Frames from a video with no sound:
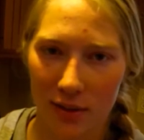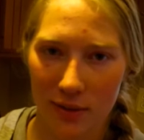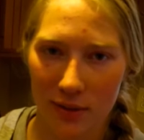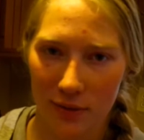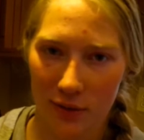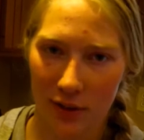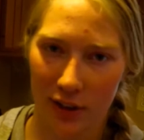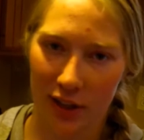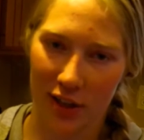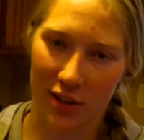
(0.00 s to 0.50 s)

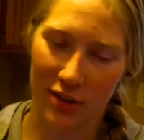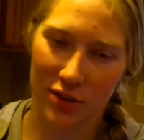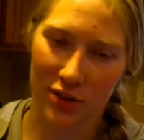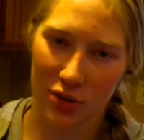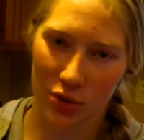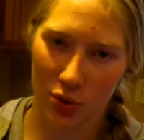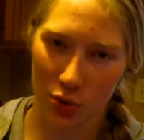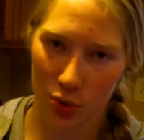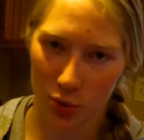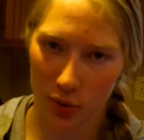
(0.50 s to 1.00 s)
for like
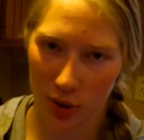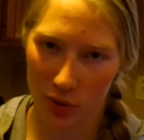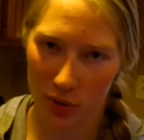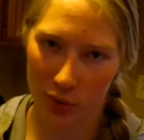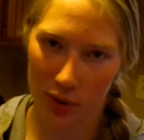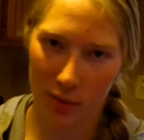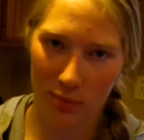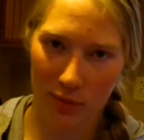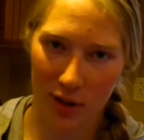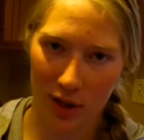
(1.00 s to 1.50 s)
2 to
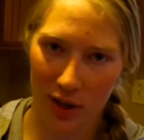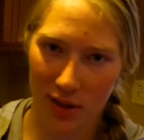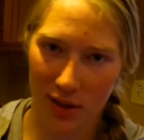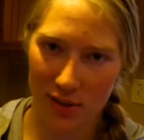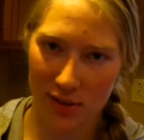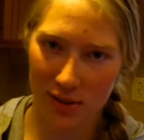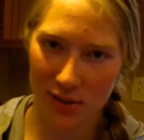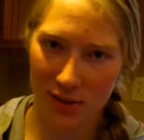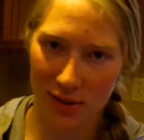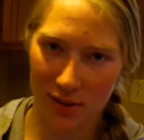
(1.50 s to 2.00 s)
3
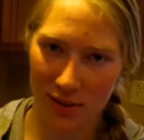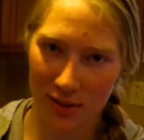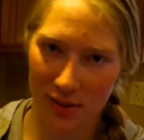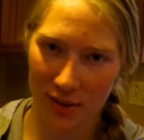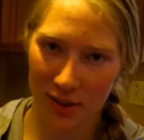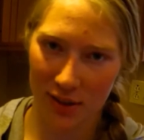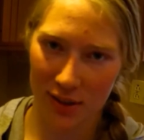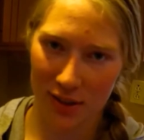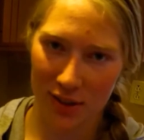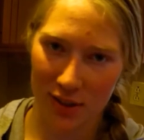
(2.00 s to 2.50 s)
minutes,
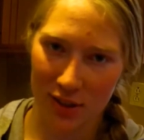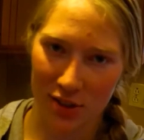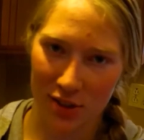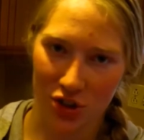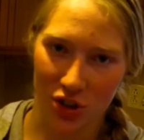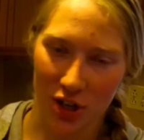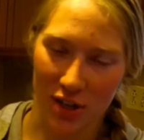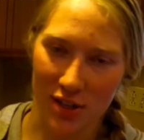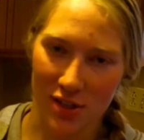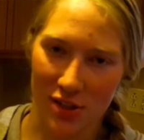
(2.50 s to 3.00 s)

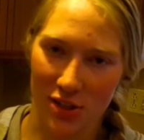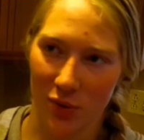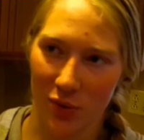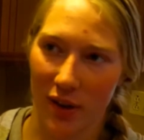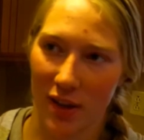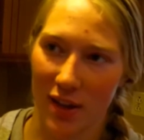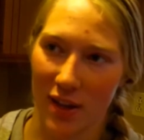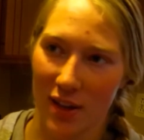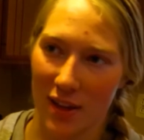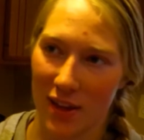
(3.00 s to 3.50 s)
just so
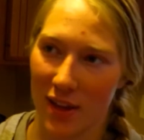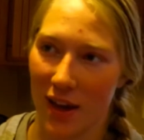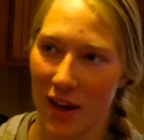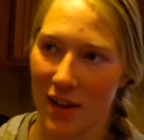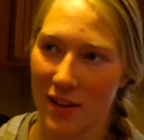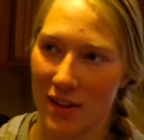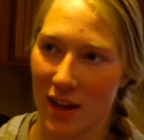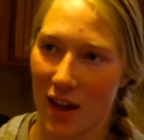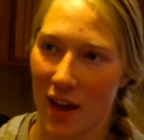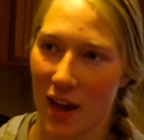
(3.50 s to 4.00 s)
it can
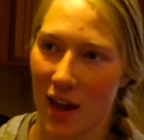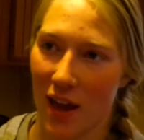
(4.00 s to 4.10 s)
get